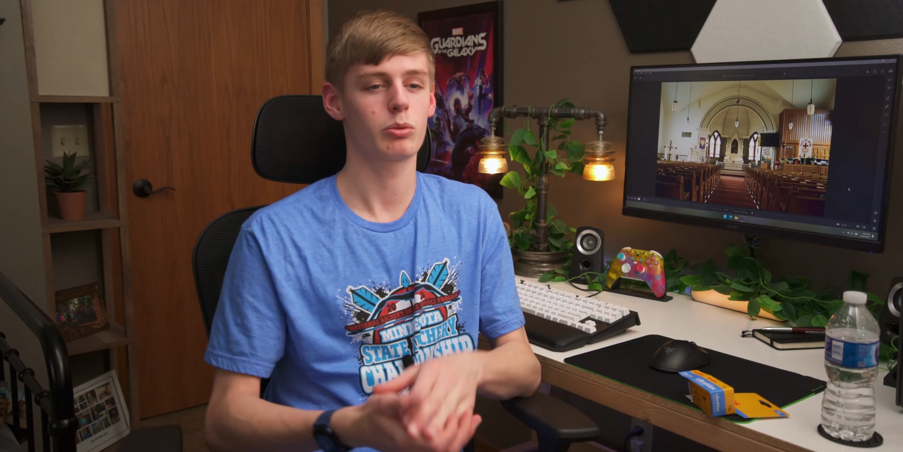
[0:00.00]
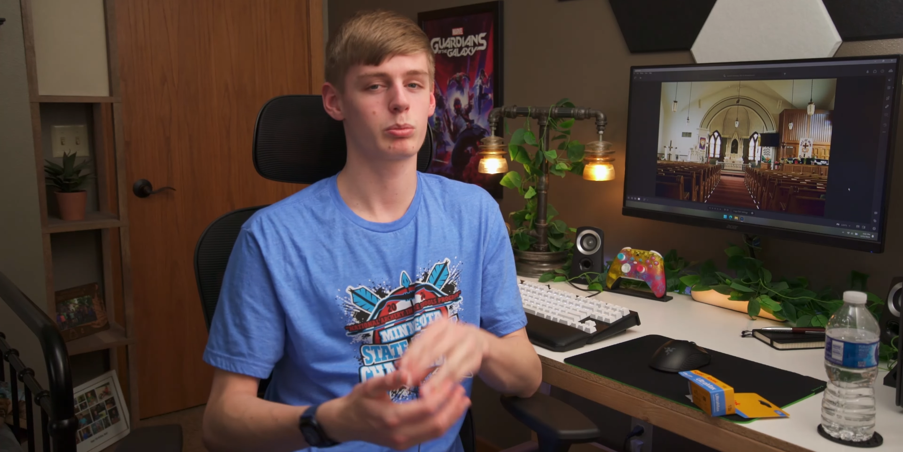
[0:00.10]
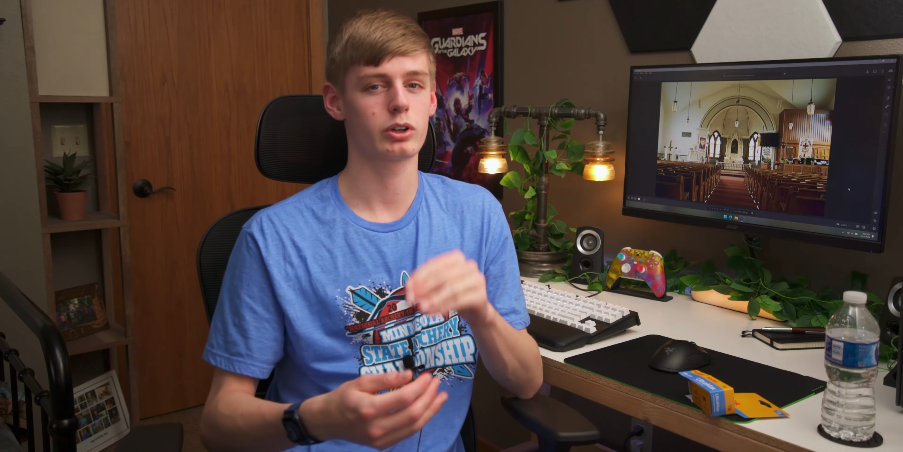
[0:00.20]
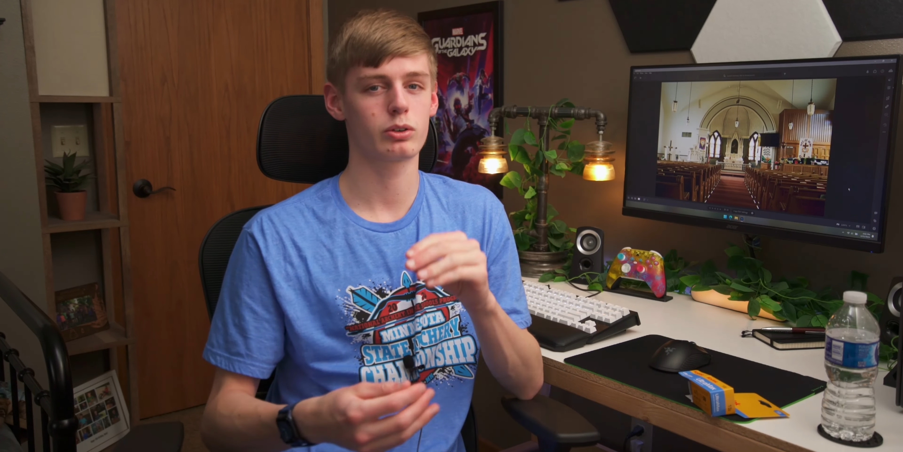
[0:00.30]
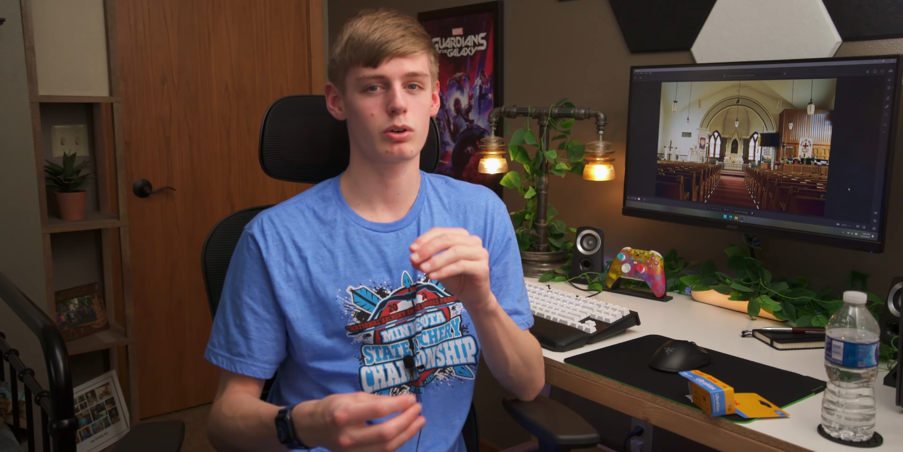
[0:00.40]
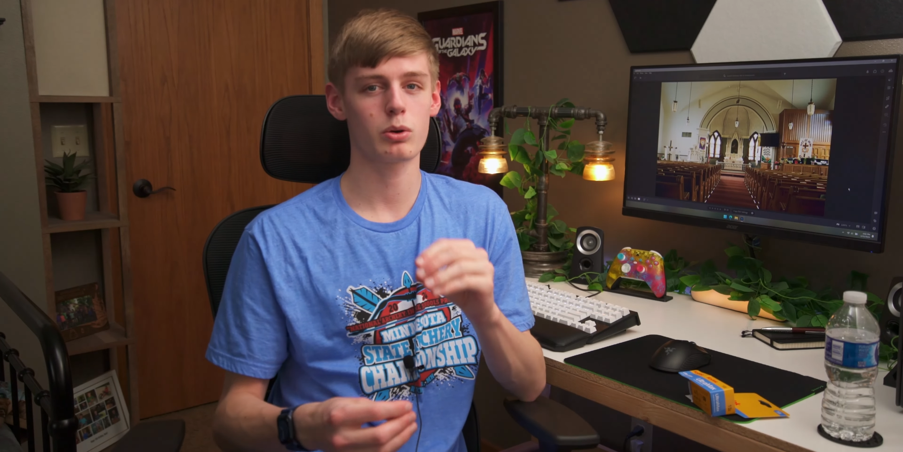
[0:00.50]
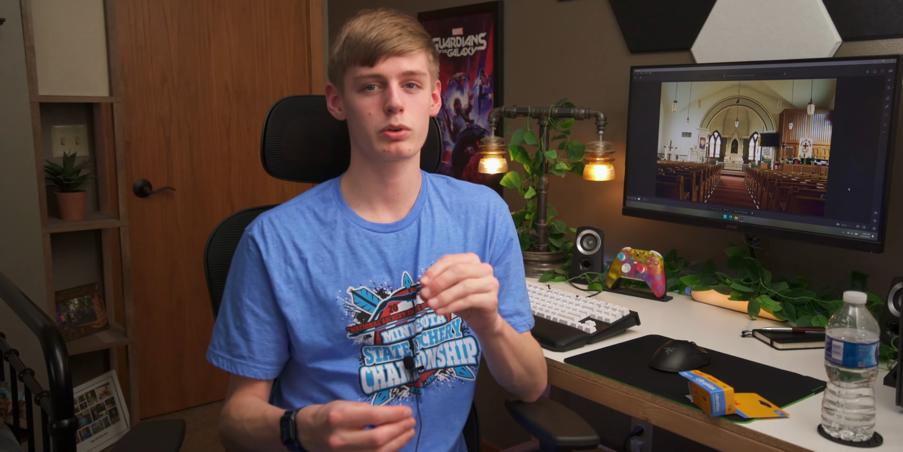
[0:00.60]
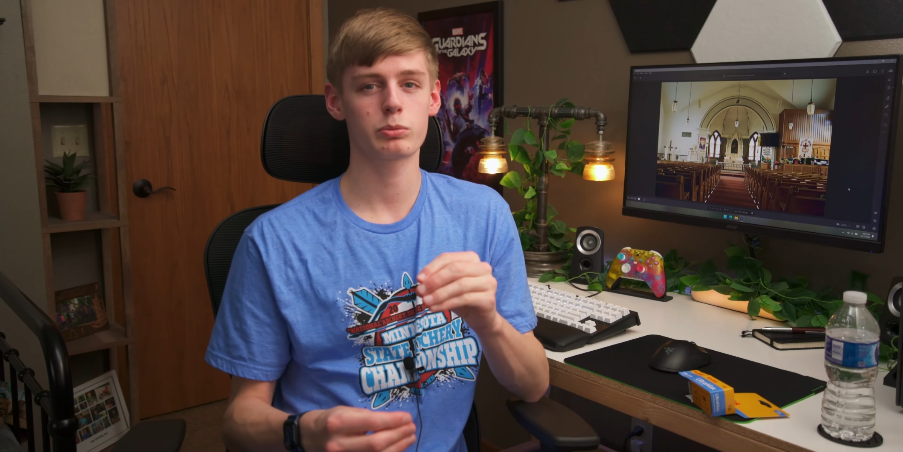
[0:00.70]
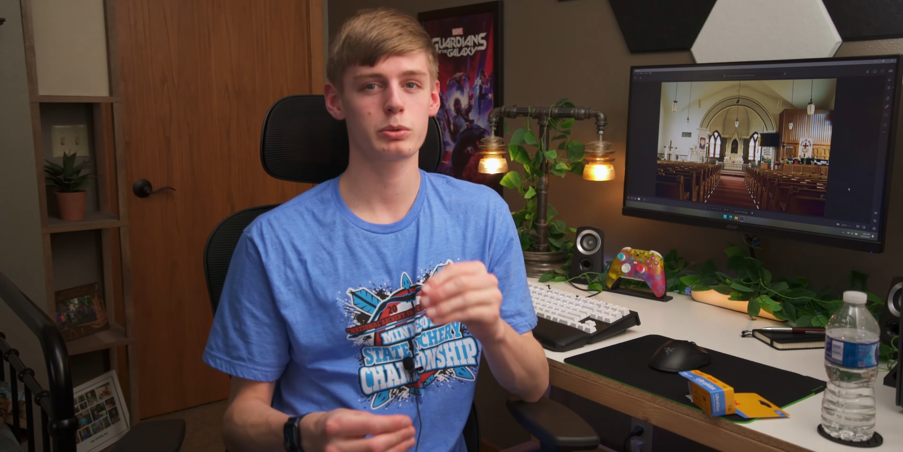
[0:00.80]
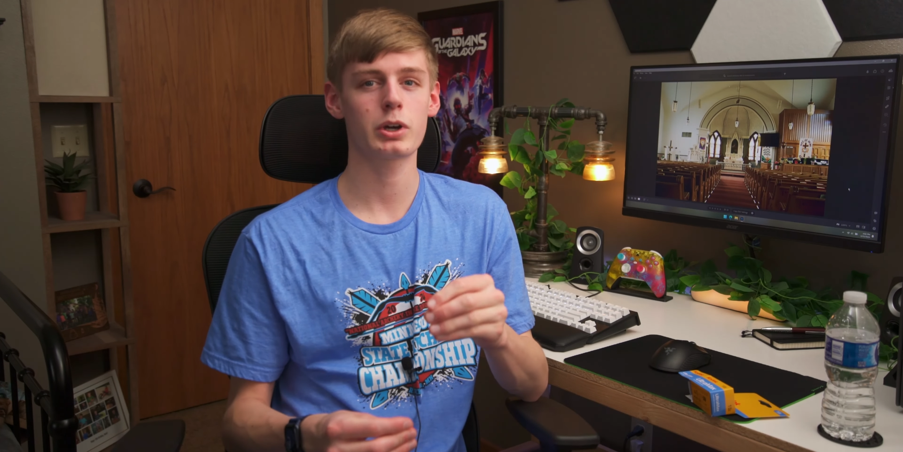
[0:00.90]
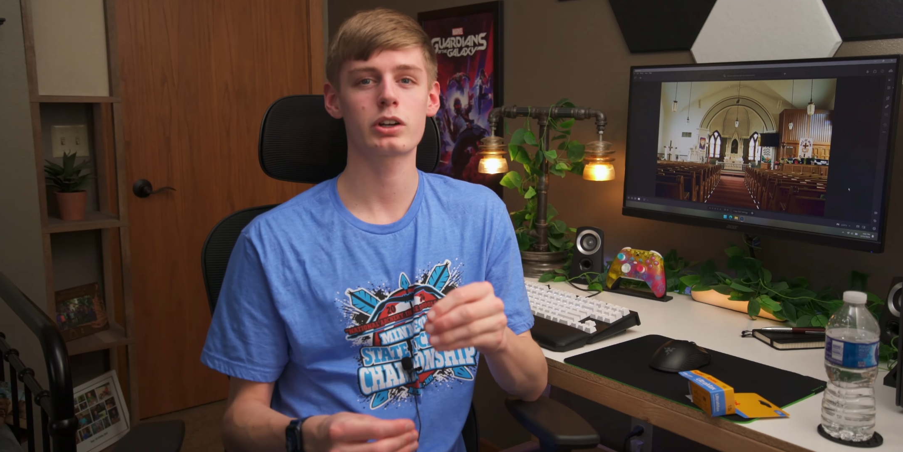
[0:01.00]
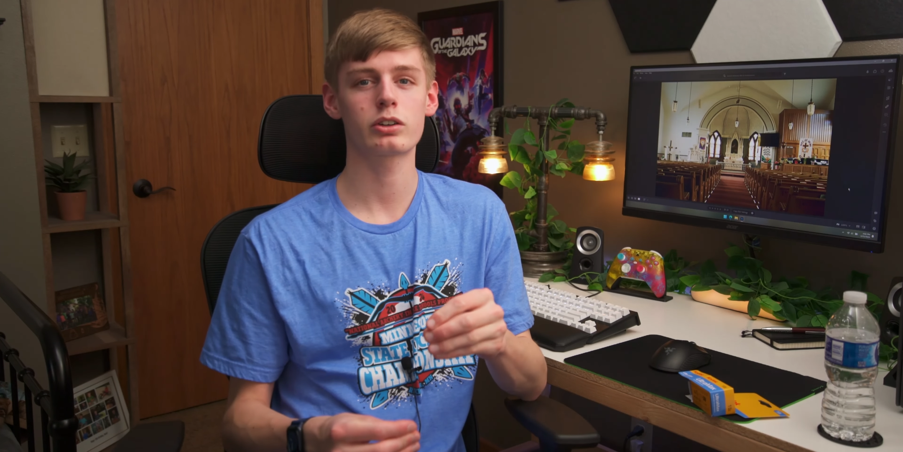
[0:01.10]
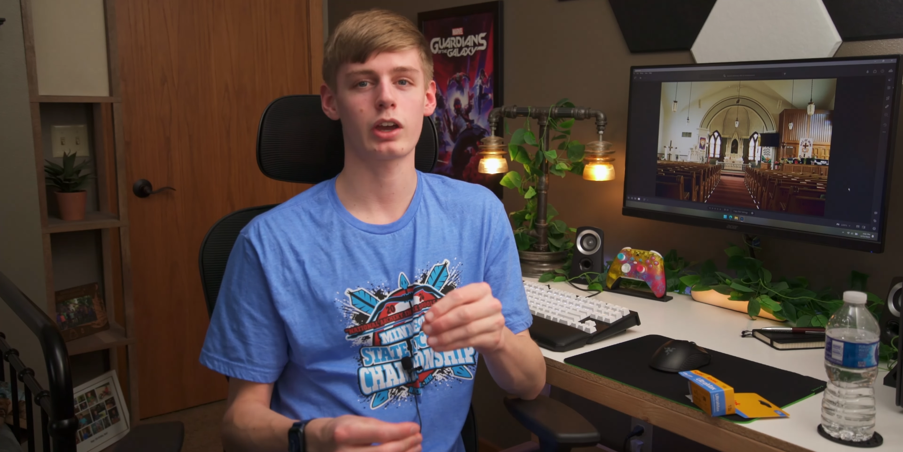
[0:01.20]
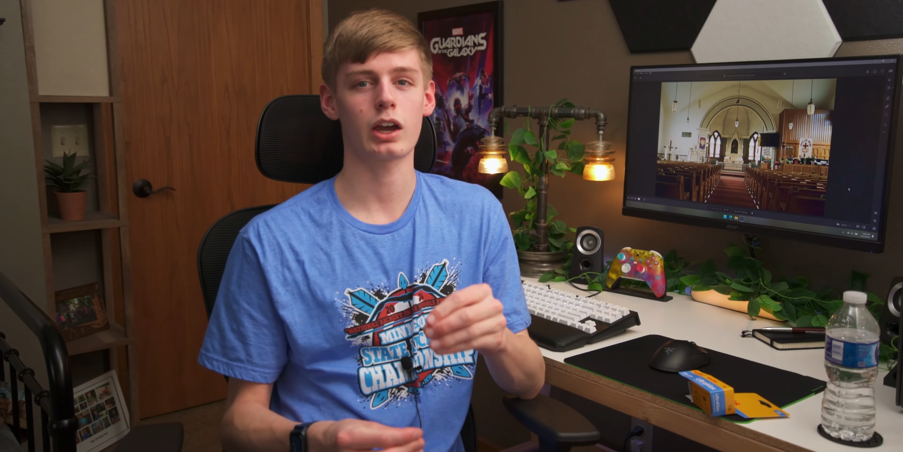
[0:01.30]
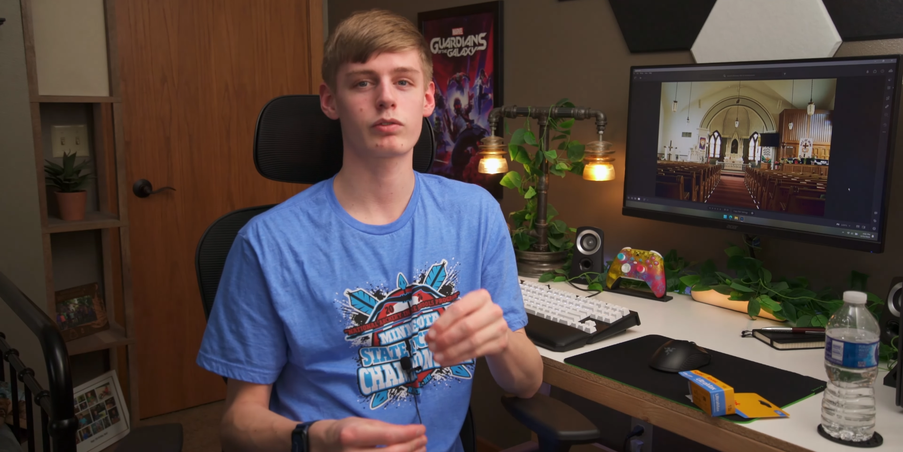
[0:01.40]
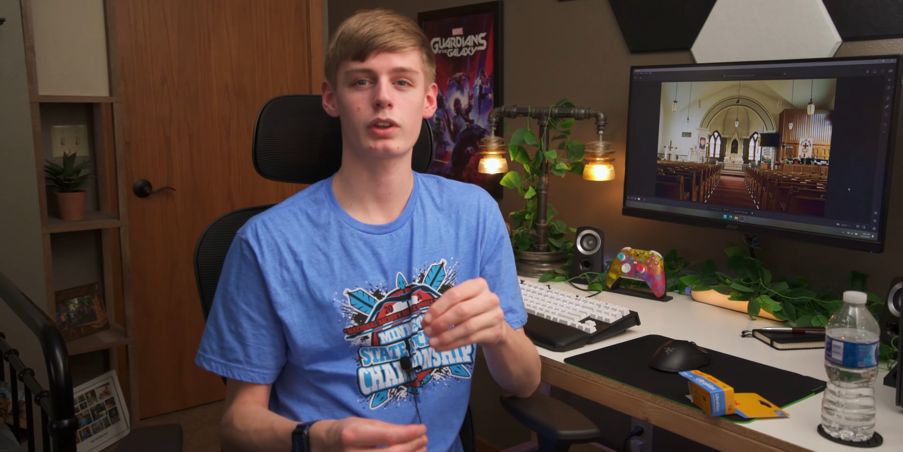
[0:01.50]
but it'll always be better to have